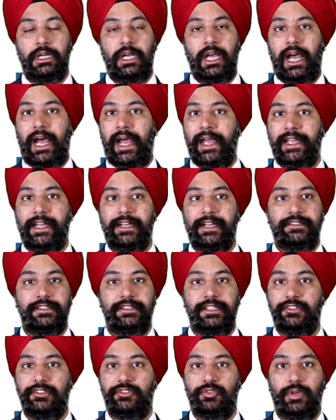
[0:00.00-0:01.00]
I guess
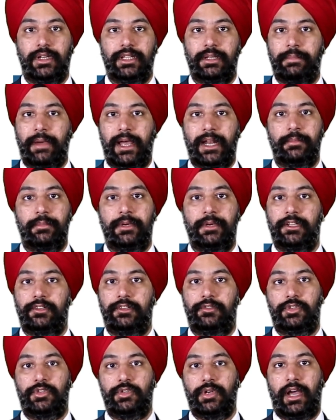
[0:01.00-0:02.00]
these two are the parameters
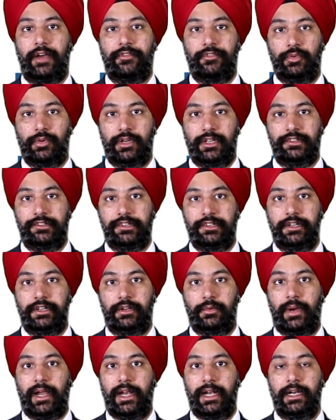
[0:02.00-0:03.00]
which you have to consider
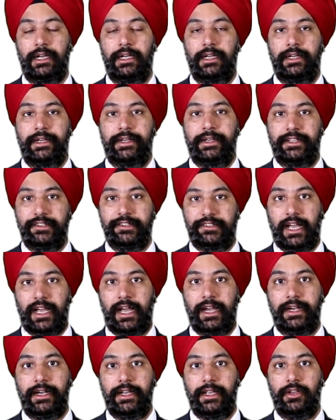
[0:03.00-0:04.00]
while
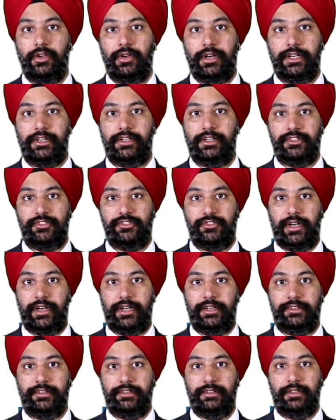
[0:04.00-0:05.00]
deciding your interest
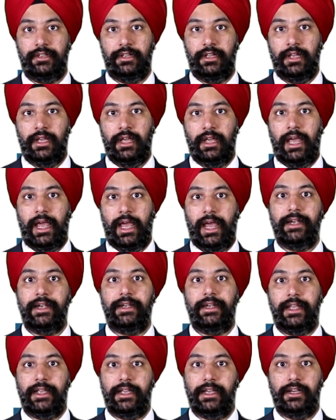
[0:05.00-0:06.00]
rates and
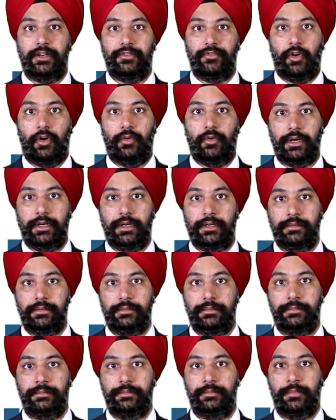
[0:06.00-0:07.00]
taking it forward.
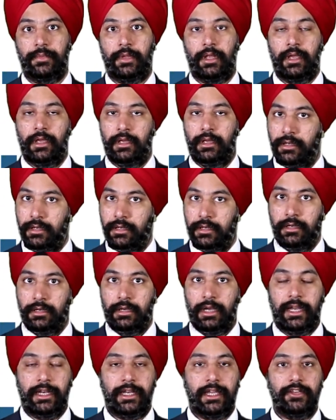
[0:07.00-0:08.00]

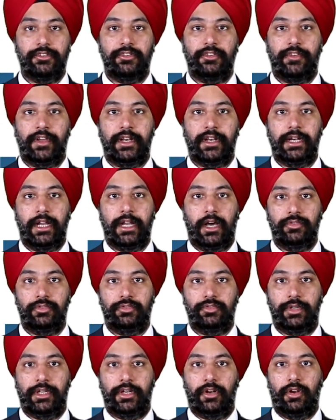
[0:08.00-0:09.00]
In case of any doubts,
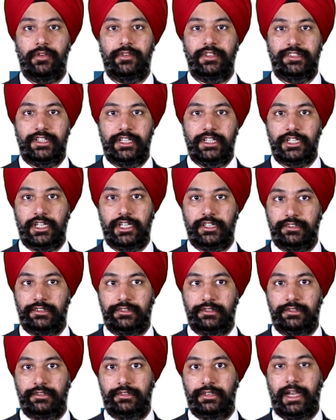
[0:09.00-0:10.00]
you can always reach
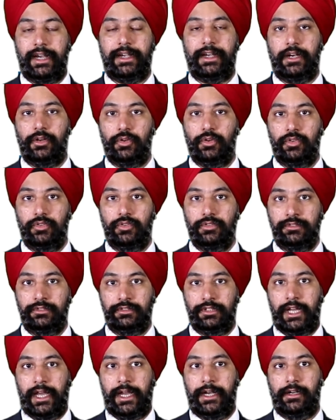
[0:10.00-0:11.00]
us at EduLoans
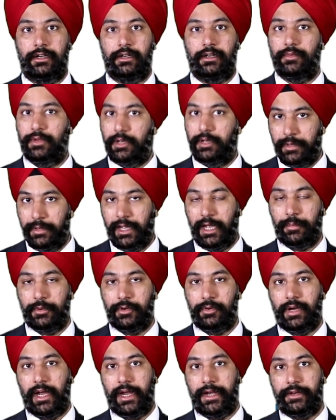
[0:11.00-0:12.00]
and we'll be happy to
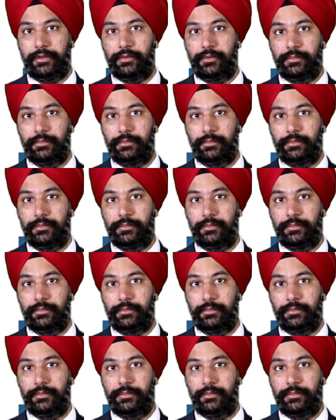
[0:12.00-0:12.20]
guide you.